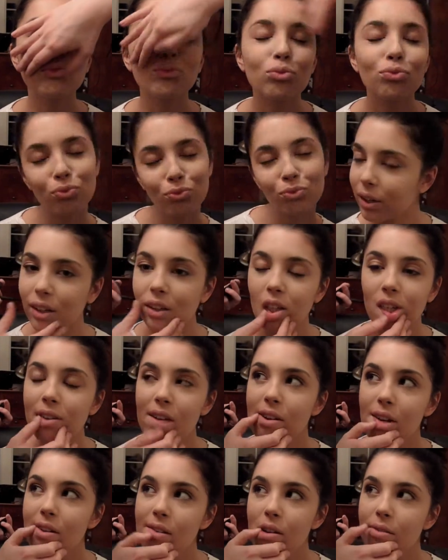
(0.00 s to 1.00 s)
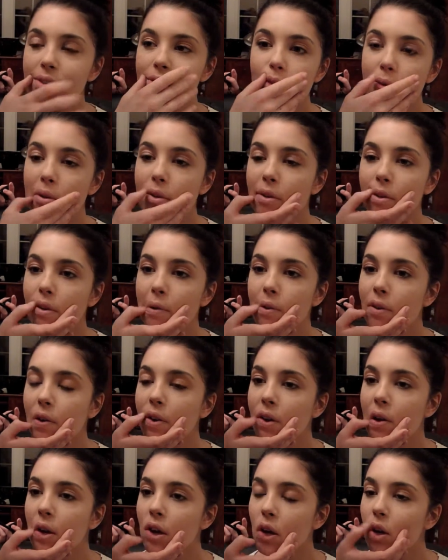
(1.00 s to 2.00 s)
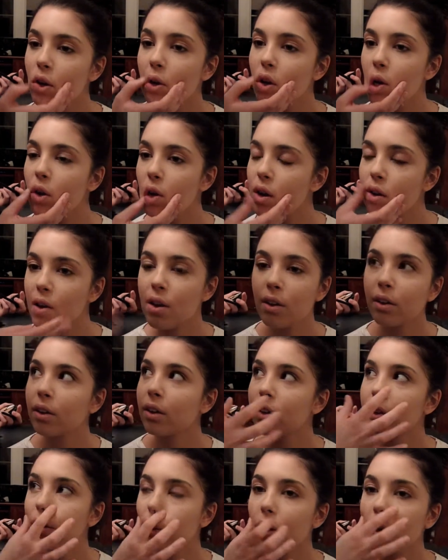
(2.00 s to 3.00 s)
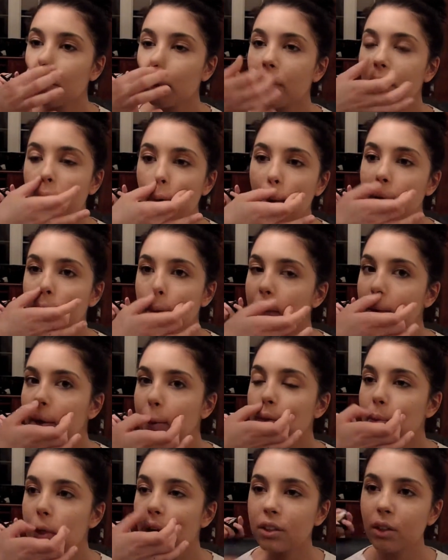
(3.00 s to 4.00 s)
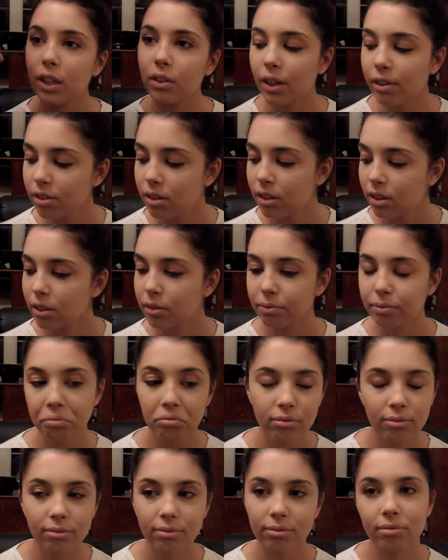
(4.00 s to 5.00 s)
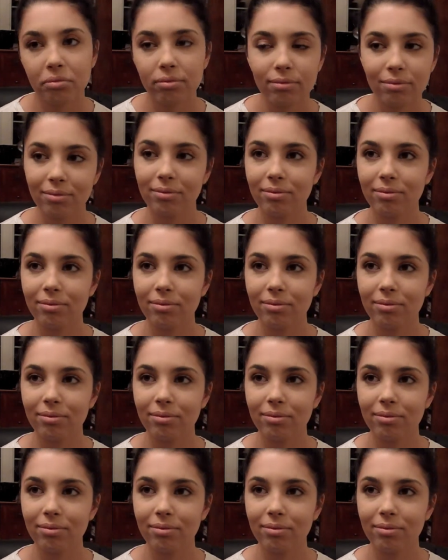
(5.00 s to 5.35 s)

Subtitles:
her nose because you get a lot of redness there, so that help conceals that as well.